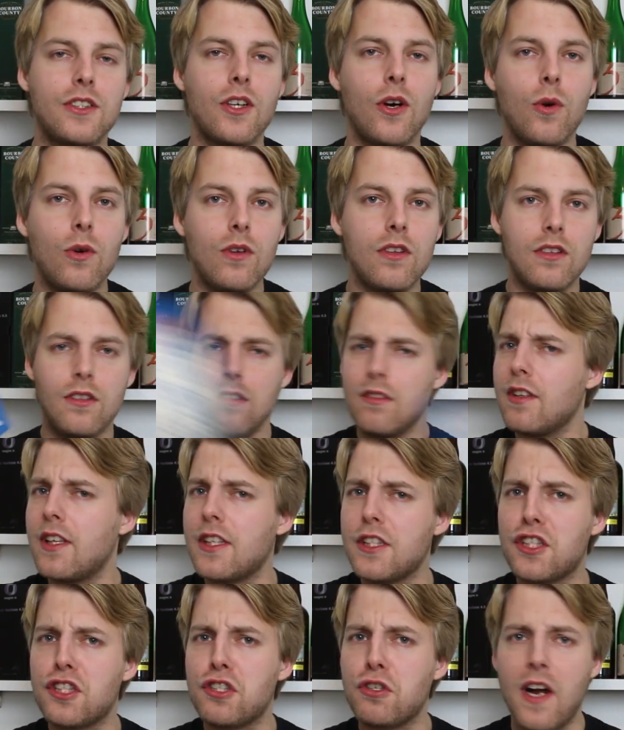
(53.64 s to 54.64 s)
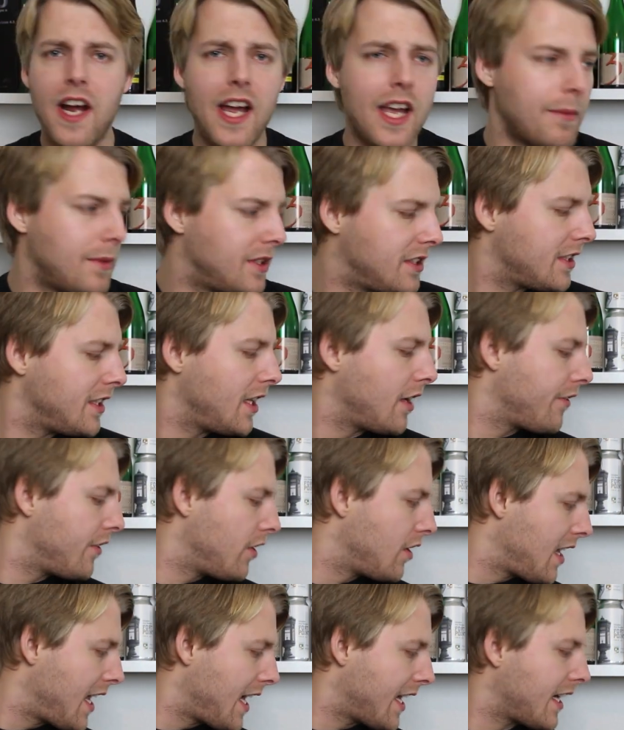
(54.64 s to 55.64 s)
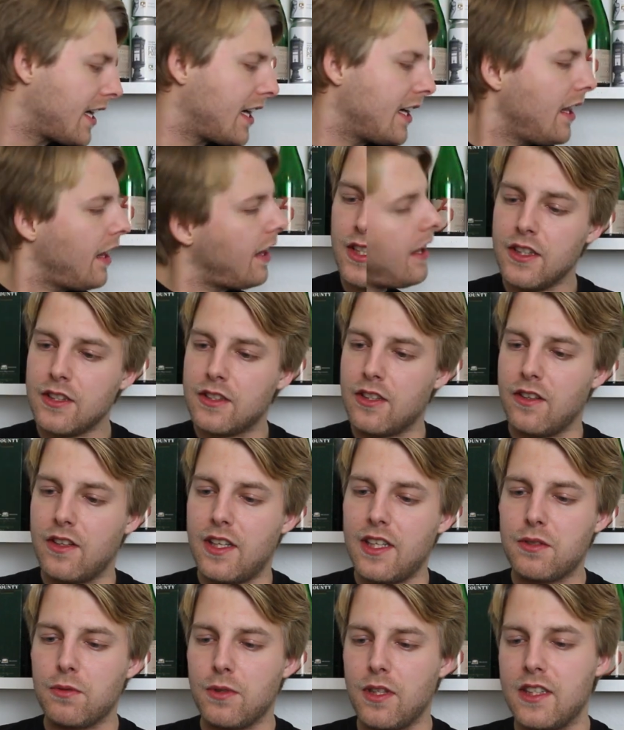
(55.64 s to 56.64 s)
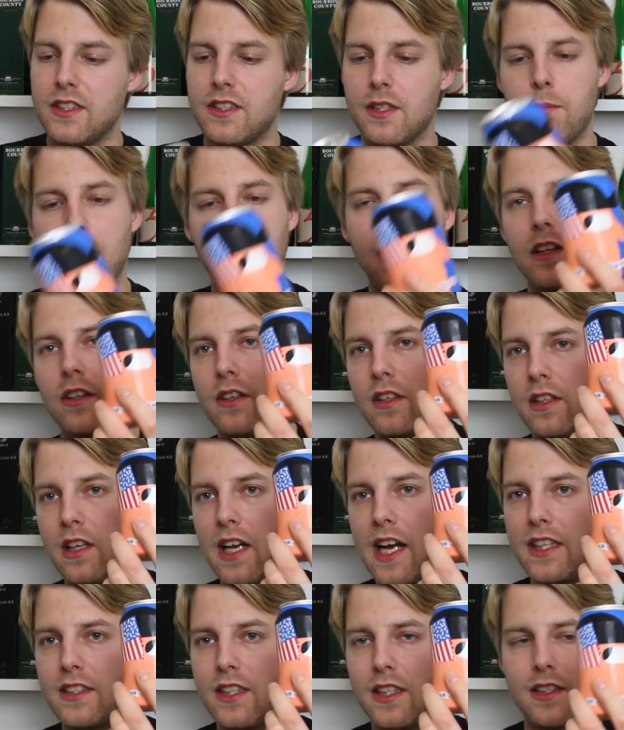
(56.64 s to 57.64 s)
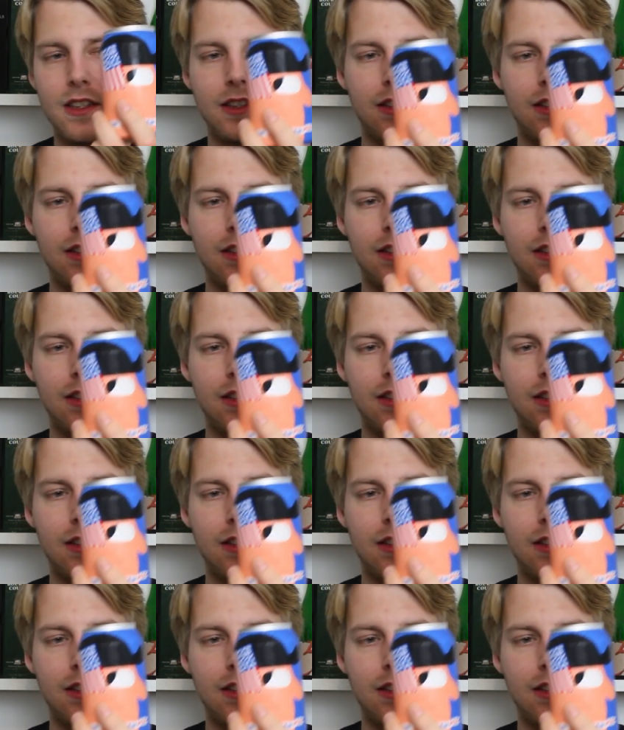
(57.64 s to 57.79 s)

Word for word: So let's try them and see how they're like. So this one is a Mikkeller Classic.